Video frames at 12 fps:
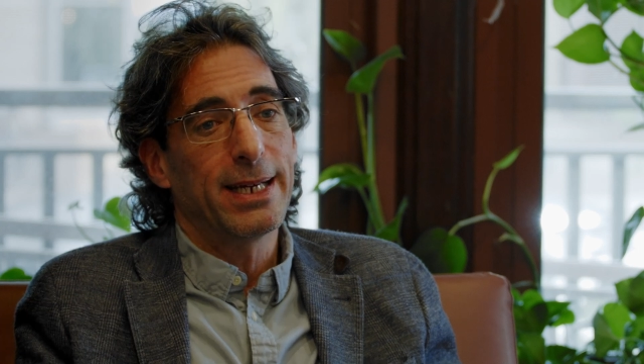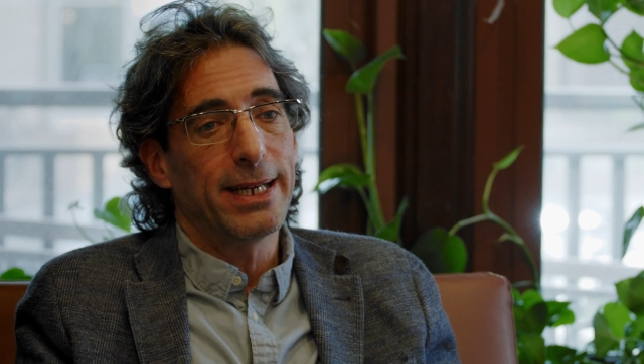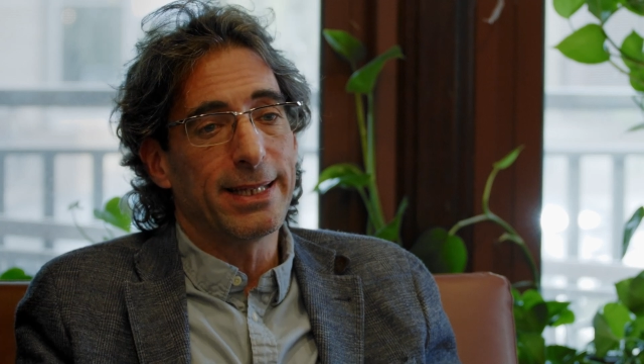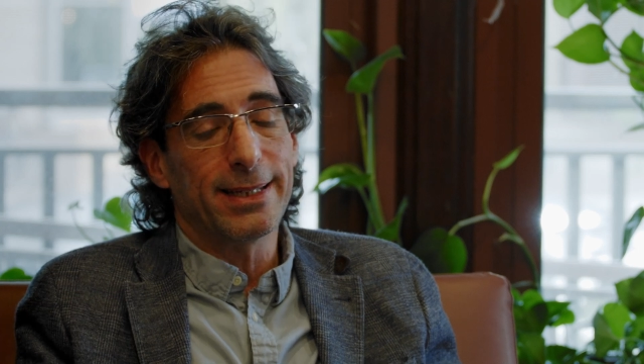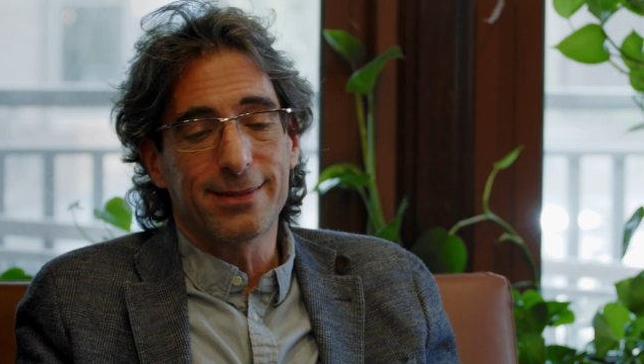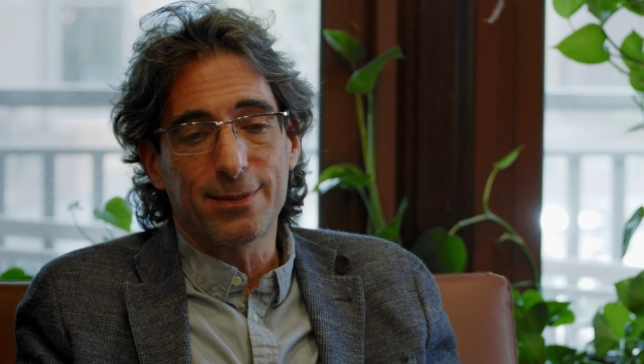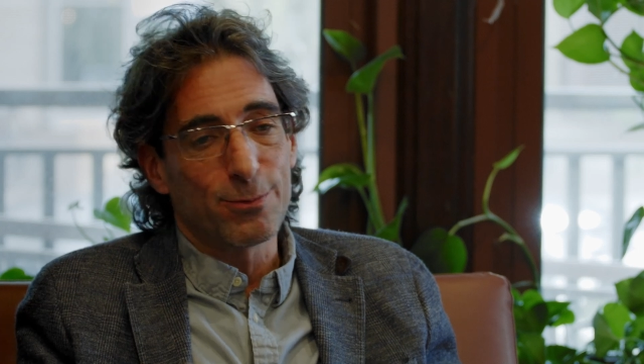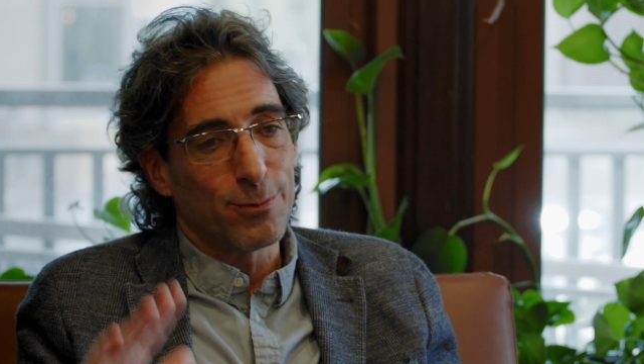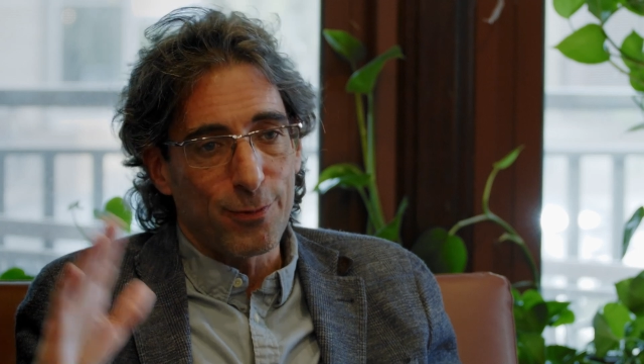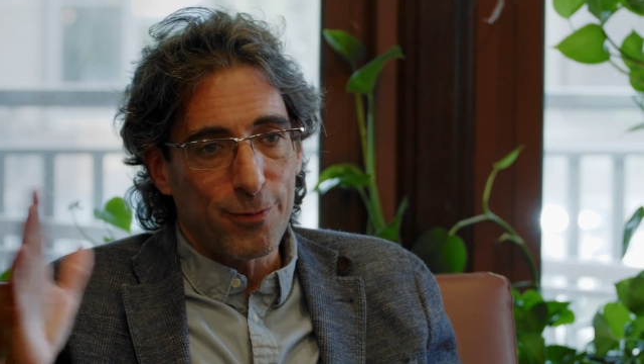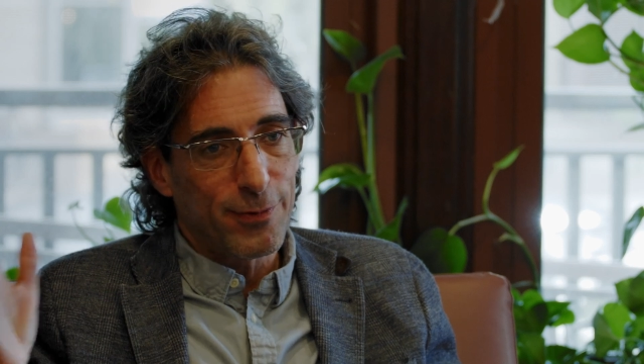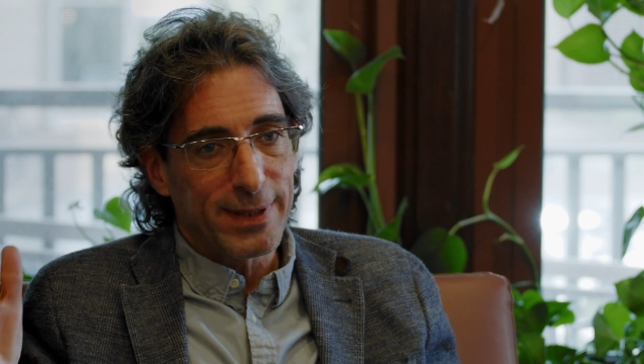and he had
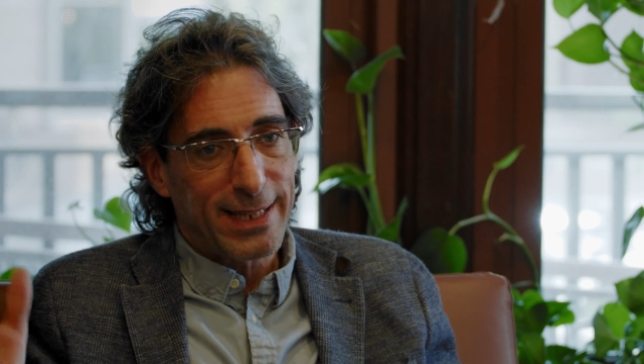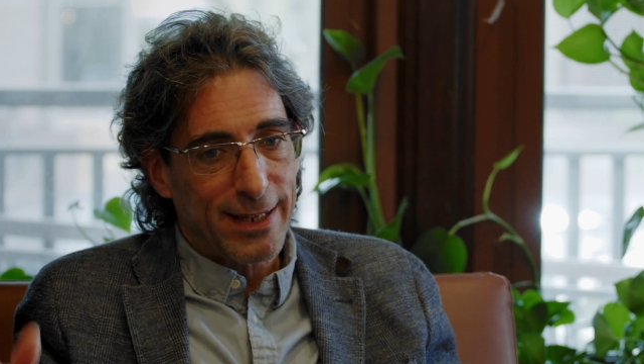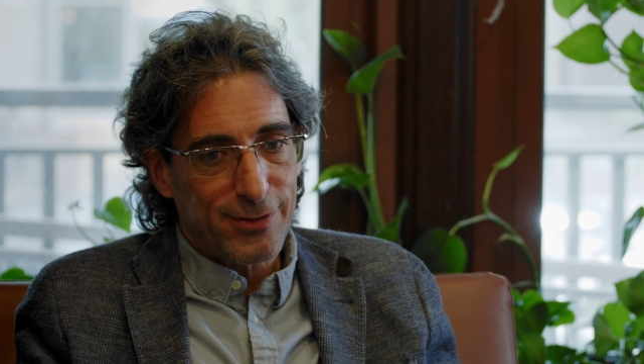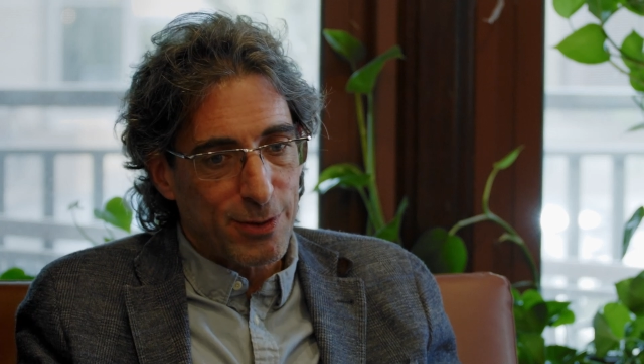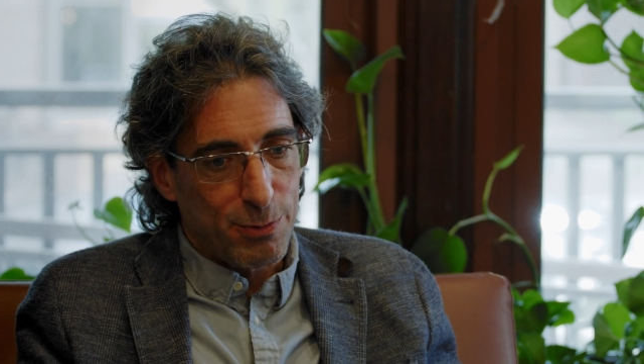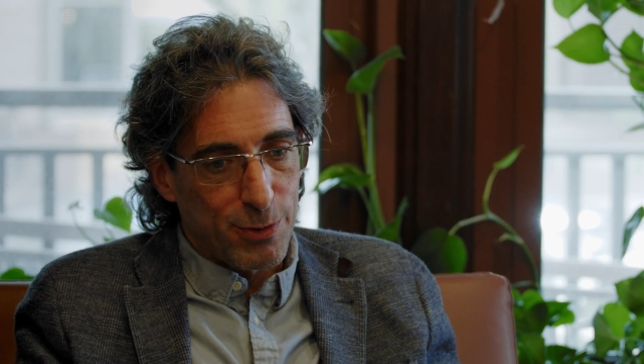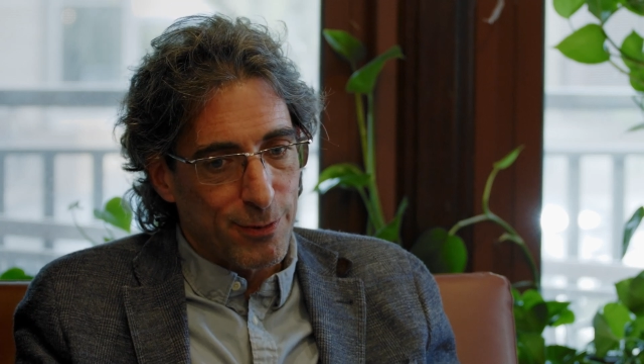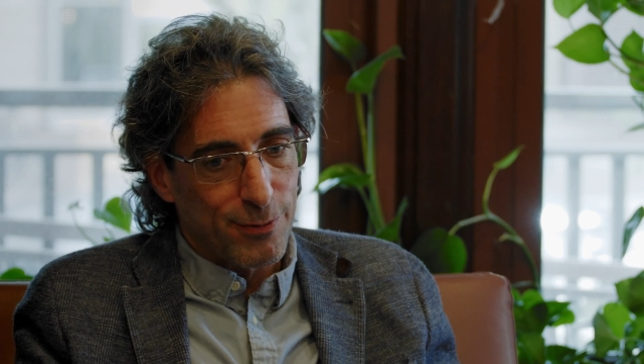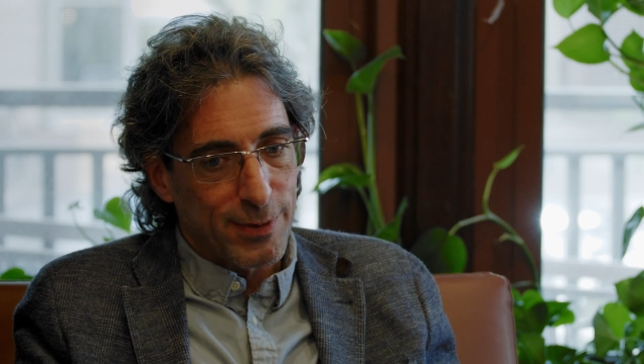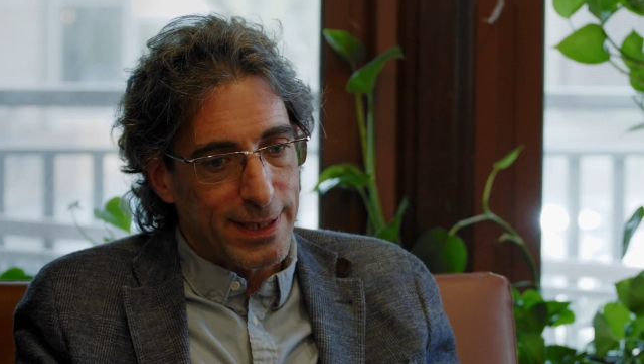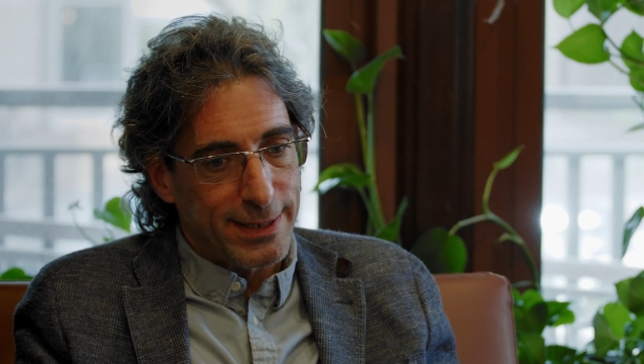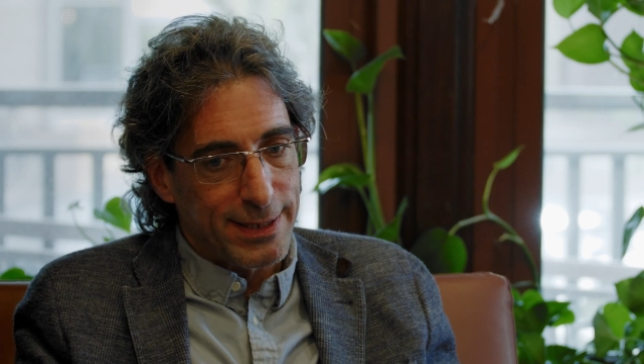some fantastic,
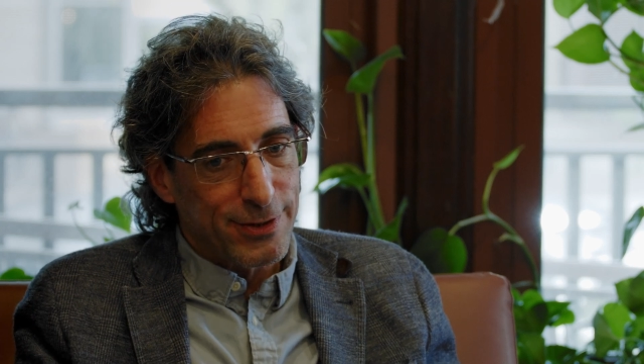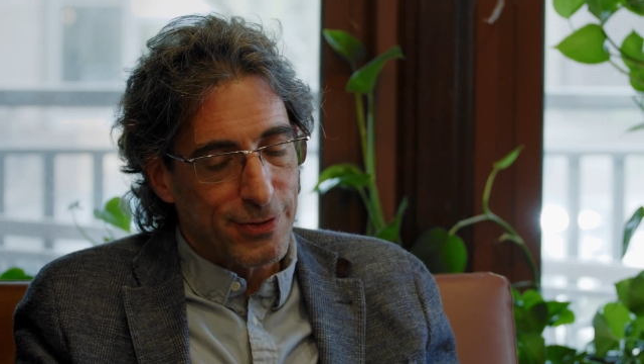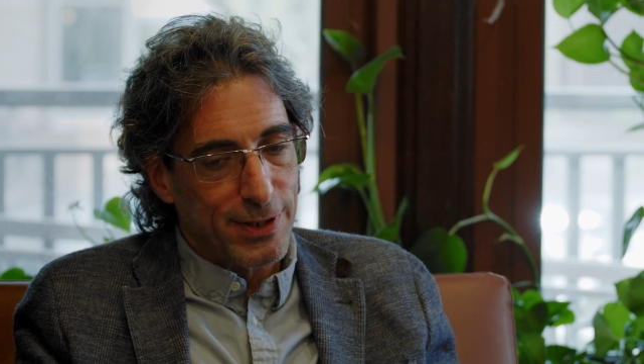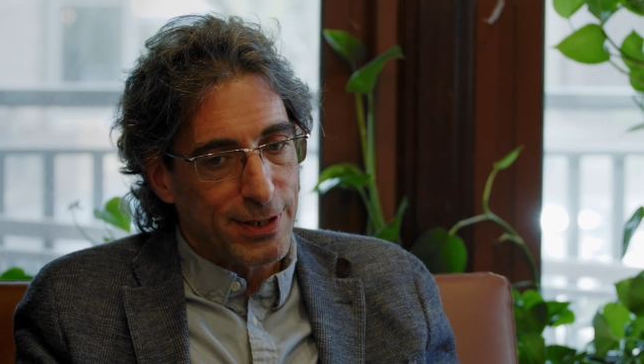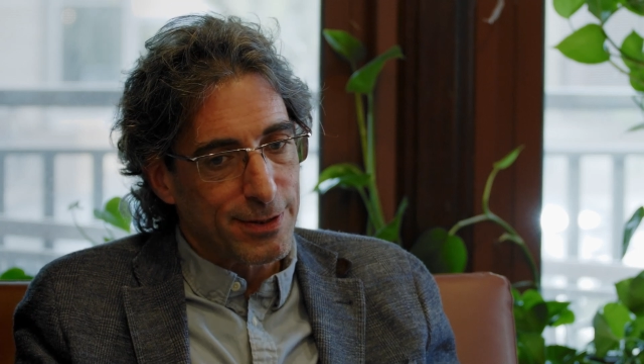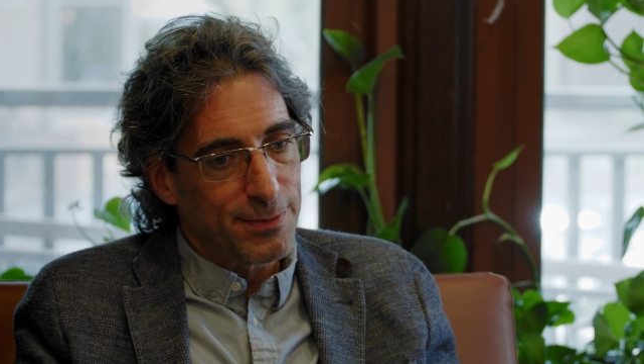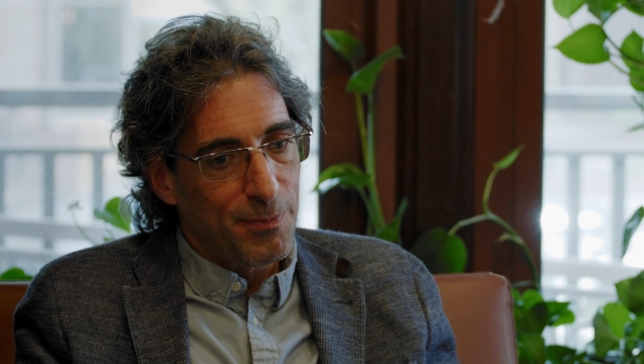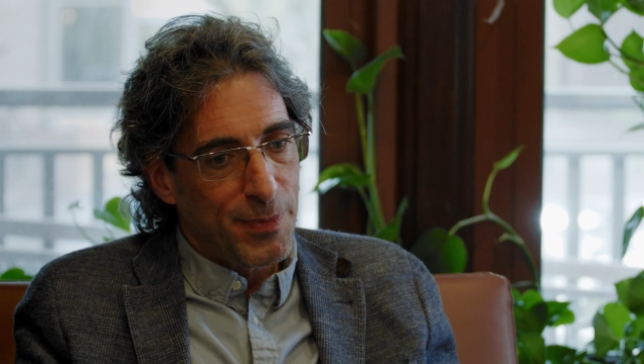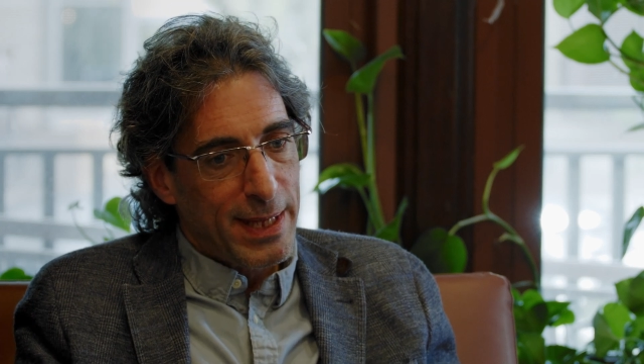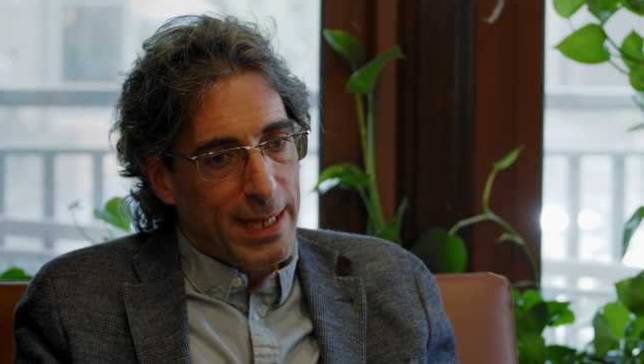beautiful ideas there.